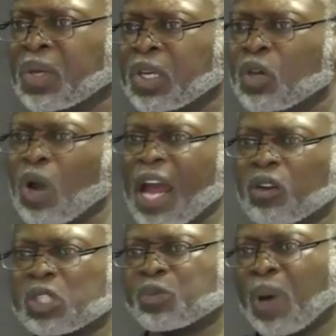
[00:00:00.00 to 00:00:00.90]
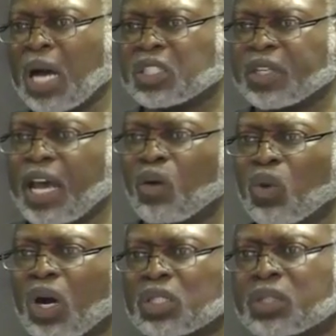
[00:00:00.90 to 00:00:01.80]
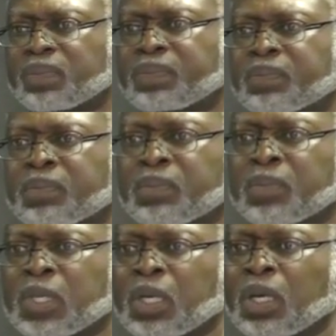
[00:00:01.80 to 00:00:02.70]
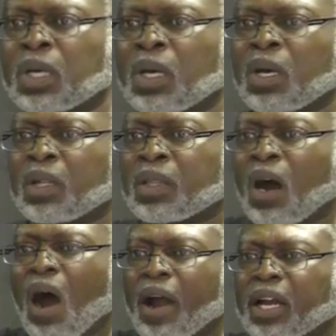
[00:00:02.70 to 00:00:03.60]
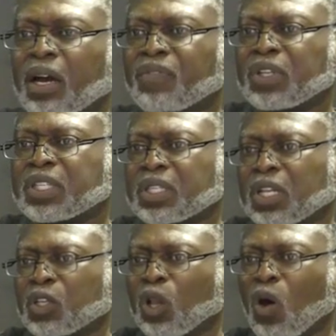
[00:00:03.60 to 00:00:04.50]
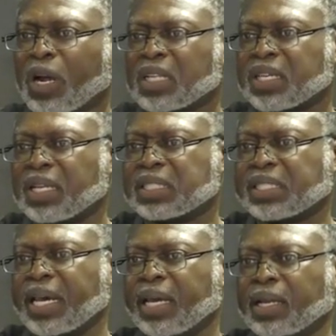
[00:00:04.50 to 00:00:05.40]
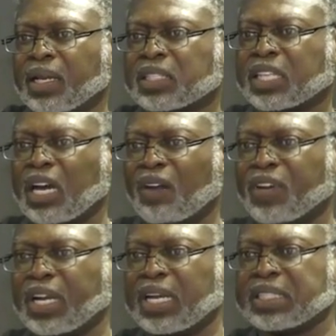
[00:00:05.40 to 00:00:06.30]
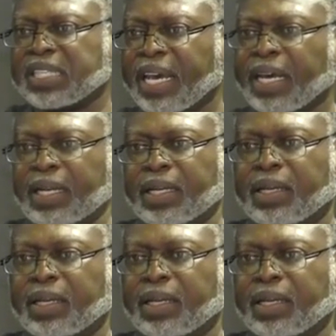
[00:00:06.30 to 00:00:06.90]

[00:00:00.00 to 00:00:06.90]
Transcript: Uriah's response to that was, the ark of the Lord is in a tent, it's covered in a tent.